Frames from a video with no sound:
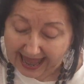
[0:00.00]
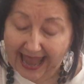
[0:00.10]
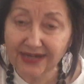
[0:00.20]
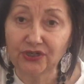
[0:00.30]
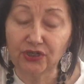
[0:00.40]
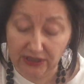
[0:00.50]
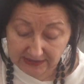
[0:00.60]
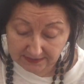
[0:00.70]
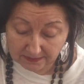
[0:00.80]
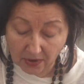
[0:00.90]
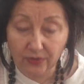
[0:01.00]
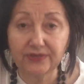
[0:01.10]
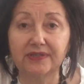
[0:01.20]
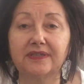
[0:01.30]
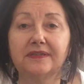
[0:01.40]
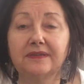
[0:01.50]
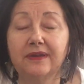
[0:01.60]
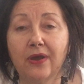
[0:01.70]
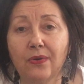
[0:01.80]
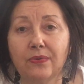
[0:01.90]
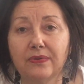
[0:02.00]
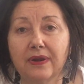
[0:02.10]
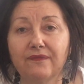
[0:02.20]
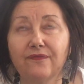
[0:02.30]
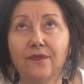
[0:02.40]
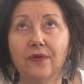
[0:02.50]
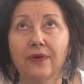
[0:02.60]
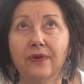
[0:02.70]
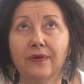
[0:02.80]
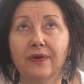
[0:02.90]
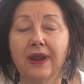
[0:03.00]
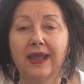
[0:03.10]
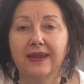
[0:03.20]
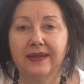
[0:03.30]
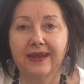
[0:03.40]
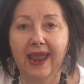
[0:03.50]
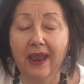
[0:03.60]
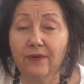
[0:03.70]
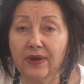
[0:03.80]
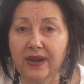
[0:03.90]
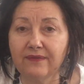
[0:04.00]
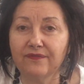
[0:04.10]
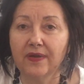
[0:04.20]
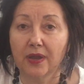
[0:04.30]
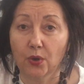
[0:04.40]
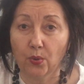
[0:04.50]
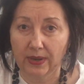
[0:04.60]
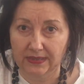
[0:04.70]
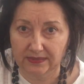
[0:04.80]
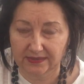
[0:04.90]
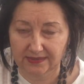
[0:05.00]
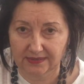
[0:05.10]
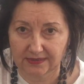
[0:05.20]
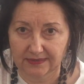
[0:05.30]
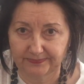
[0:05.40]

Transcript: and she's most known for her narrative quilts.